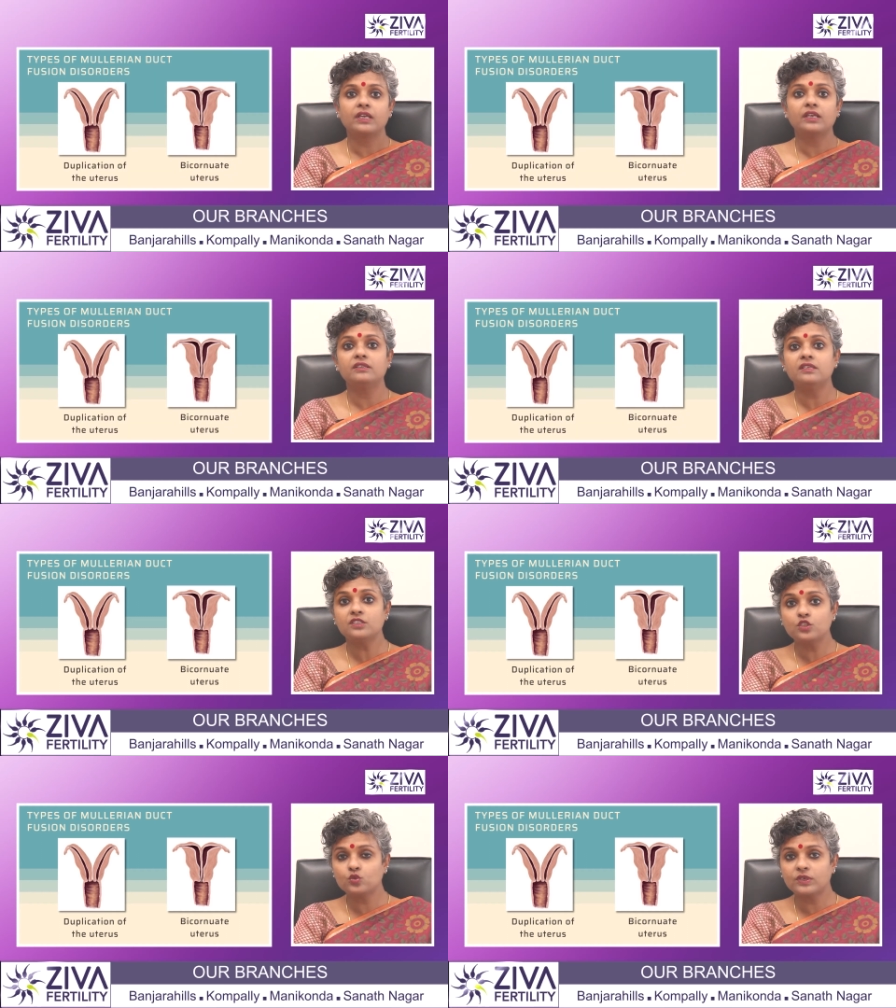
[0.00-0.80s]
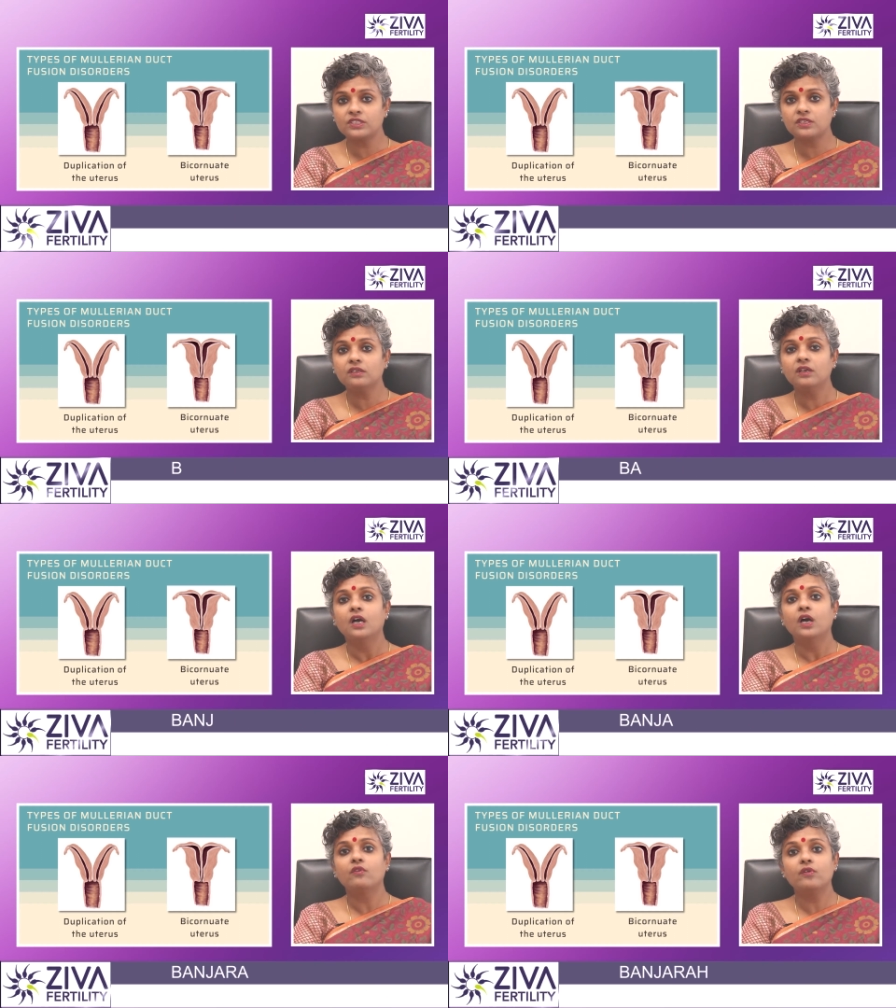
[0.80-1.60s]
In this situation,
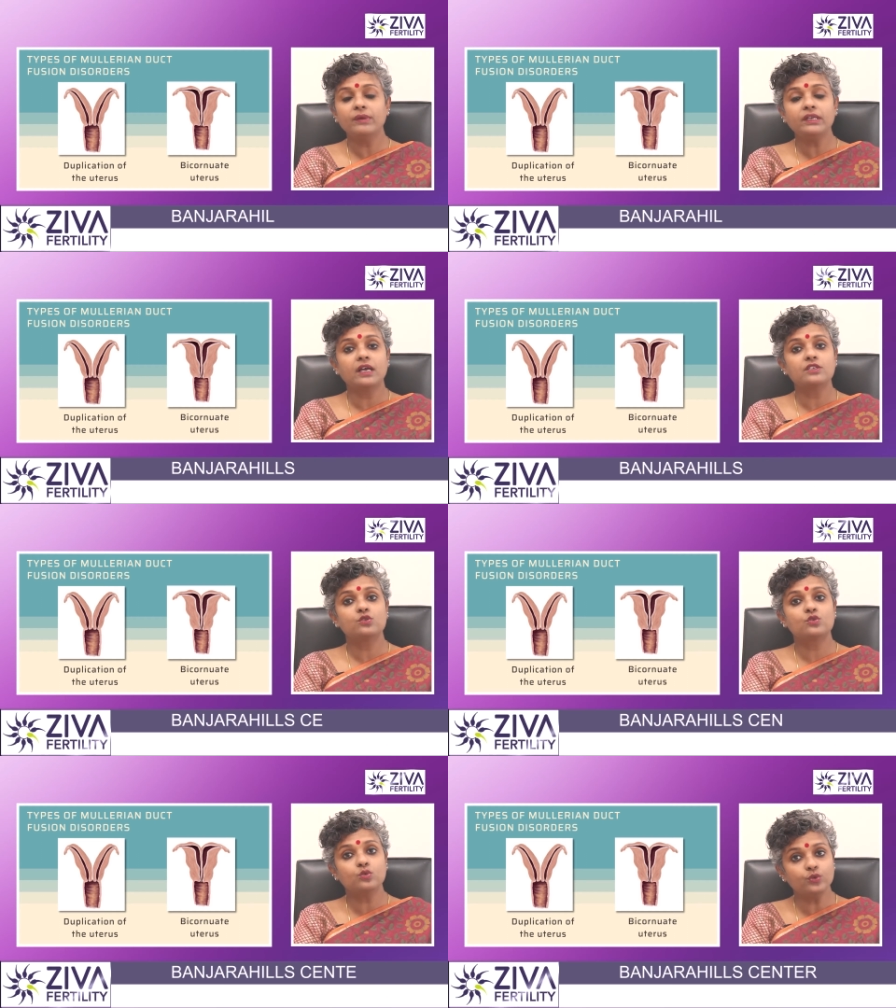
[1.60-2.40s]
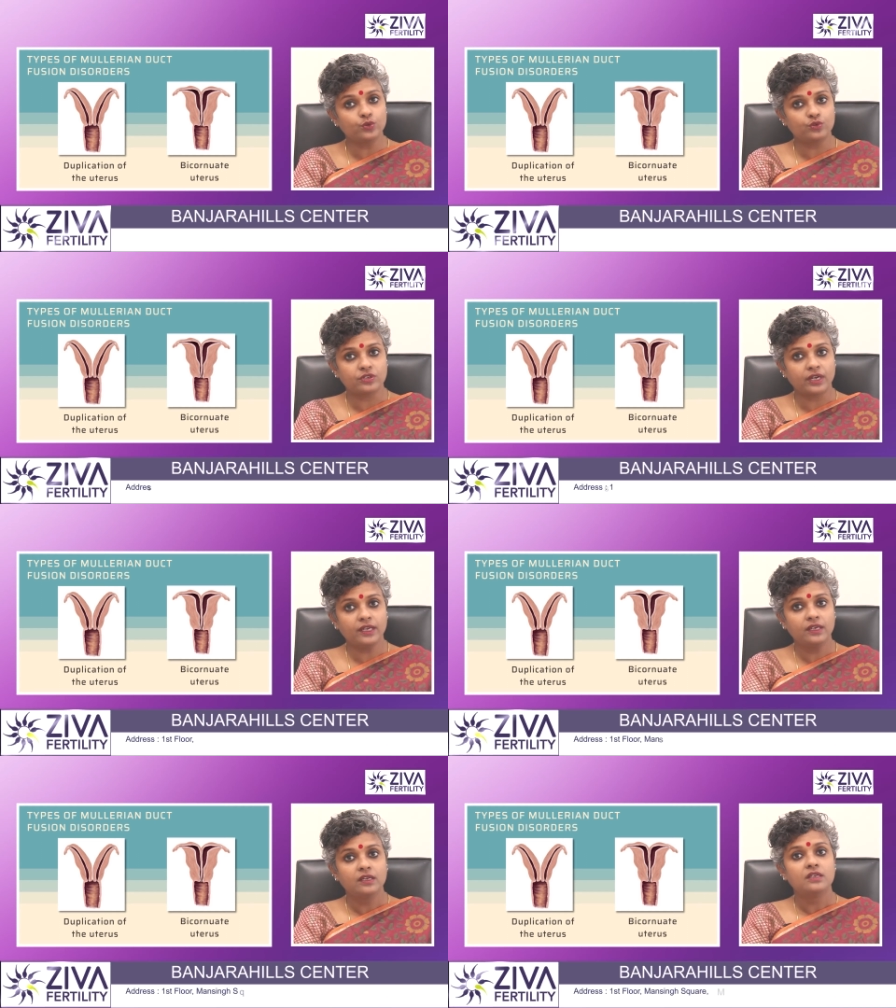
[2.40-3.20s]
a woman has two
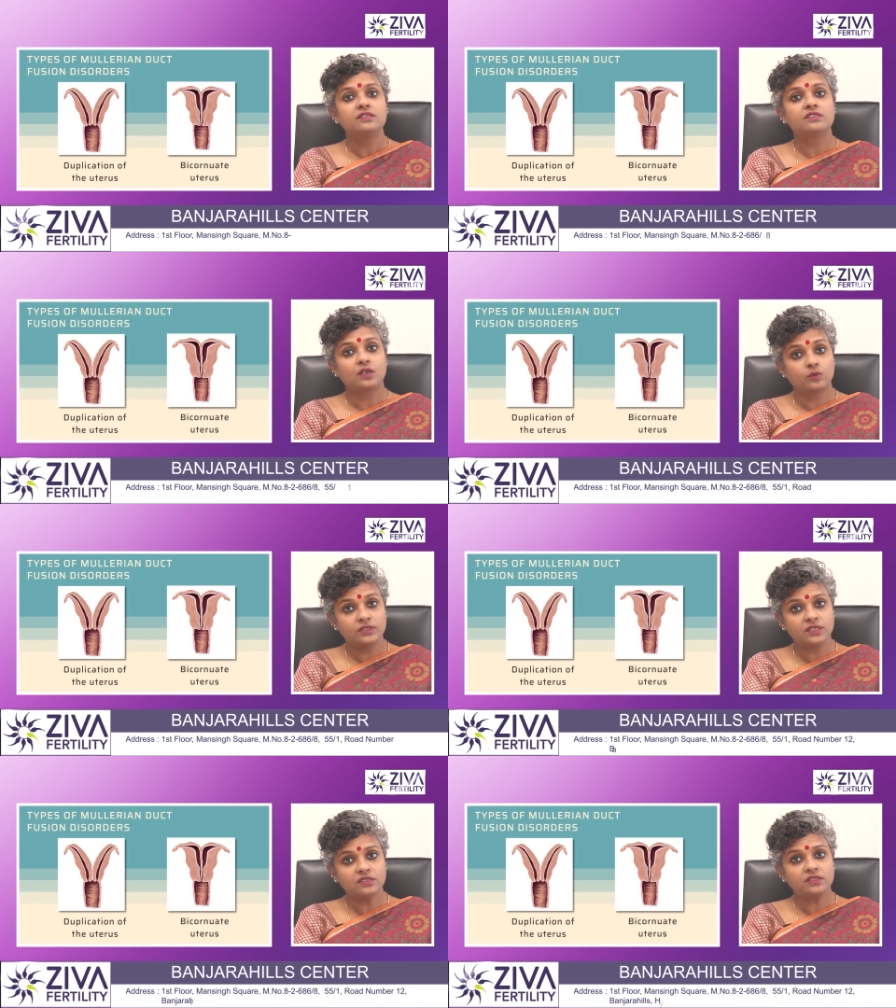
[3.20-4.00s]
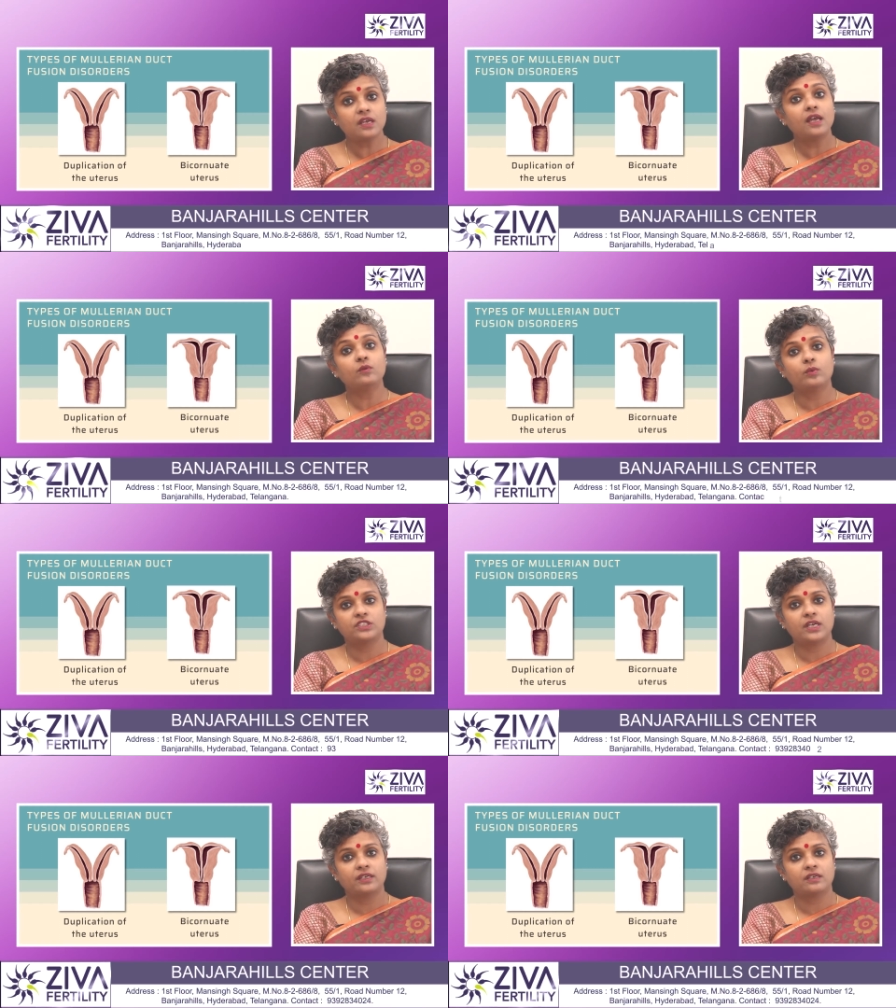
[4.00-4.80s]
uteri, cervices and
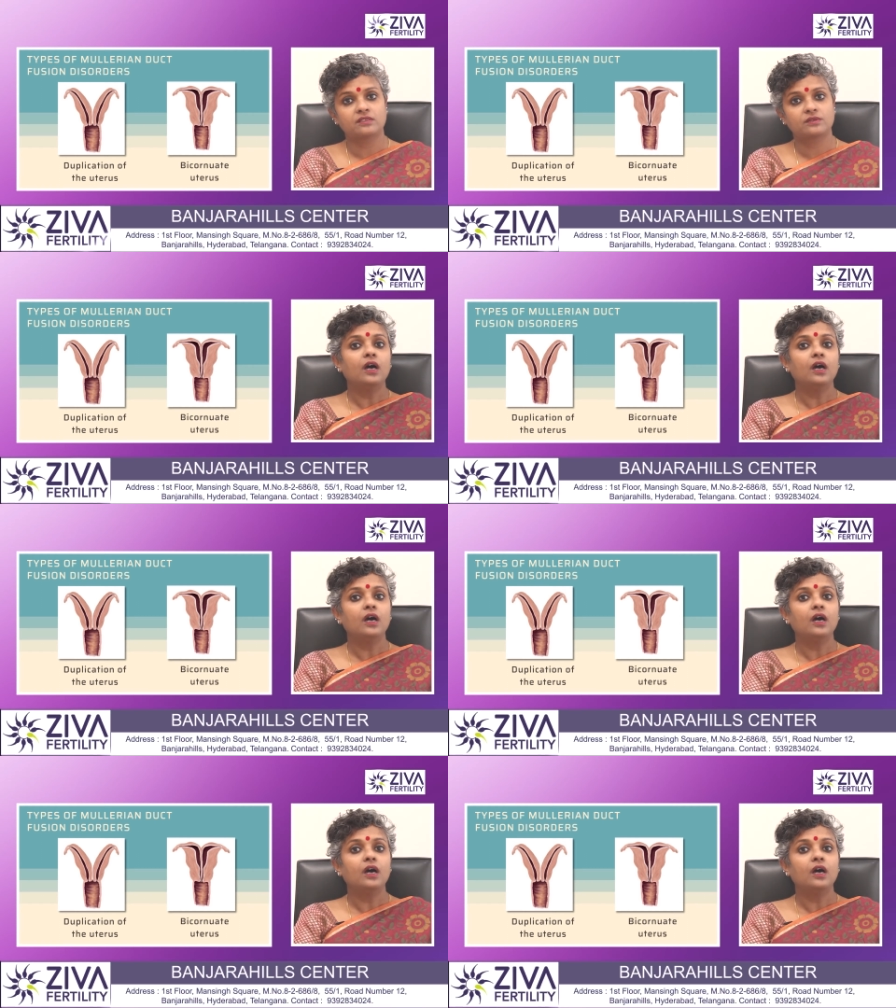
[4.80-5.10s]
vaginas.